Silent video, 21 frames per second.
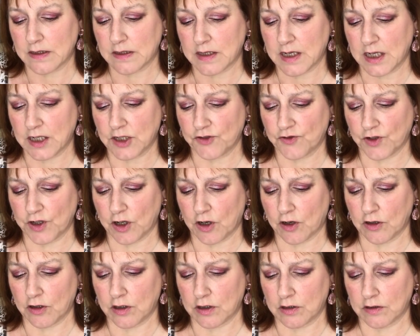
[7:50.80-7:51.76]
Tea tree
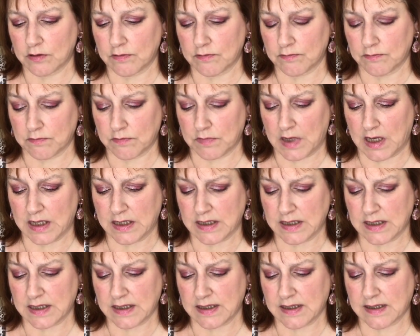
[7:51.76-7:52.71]
oil,
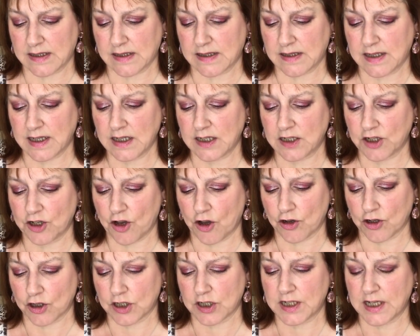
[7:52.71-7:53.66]
and this is tea
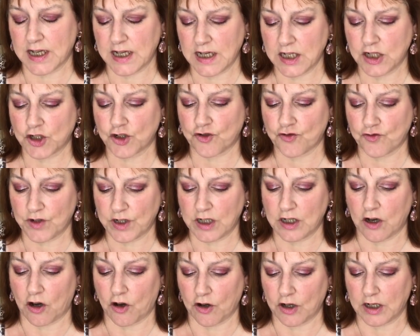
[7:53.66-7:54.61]

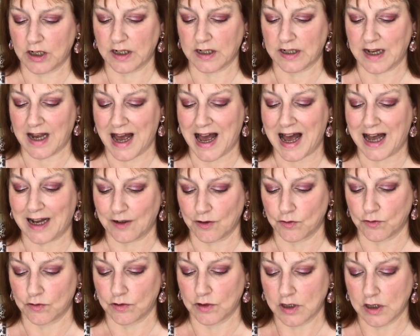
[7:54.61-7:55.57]
tree oil and
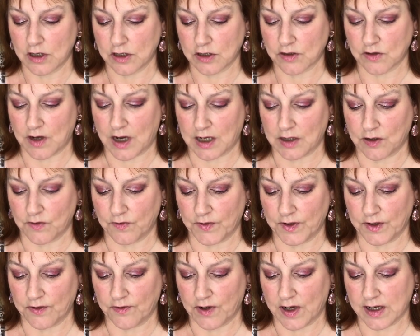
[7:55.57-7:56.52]
aloe, so aloe
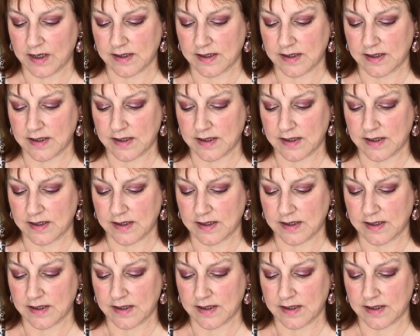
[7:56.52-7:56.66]
vera